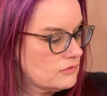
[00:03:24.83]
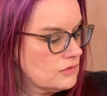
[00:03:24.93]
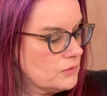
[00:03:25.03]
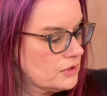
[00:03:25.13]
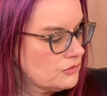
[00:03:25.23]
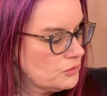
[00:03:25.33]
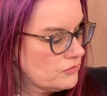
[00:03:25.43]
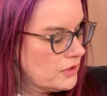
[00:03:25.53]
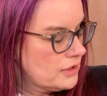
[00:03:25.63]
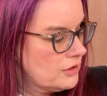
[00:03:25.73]
see what else we've
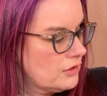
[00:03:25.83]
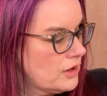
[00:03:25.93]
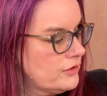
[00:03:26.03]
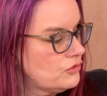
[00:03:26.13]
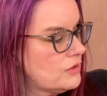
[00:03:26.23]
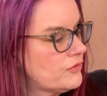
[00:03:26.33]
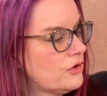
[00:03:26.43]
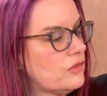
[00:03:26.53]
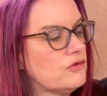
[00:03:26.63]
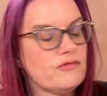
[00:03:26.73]
got here. I do have
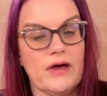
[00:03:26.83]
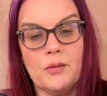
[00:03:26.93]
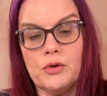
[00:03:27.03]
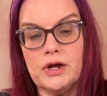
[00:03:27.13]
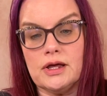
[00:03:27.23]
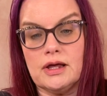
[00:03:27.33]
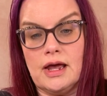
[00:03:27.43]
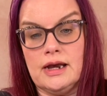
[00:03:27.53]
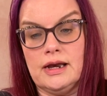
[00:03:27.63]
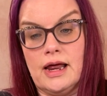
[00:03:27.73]
another fabric,
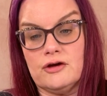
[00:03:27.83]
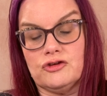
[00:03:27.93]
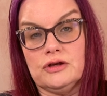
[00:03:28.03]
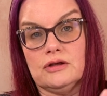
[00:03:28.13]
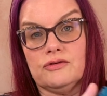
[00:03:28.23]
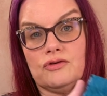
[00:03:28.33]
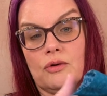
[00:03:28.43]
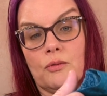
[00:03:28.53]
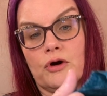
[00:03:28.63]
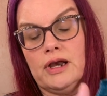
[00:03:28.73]
and it actually does
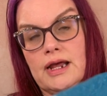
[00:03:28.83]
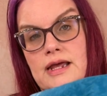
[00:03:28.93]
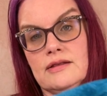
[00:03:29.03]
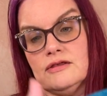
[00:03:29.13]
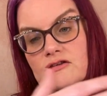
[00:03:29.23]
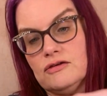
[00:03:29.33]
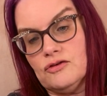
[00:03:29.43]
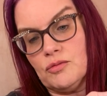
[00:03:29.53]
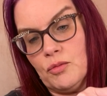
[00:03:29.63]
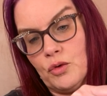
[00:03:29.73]
coordinate. This
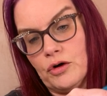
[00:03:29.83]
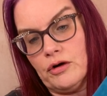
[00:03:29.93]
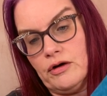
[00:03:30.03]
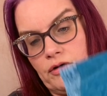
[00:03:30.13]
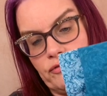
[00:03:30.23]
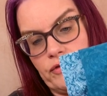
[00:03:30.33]
is more of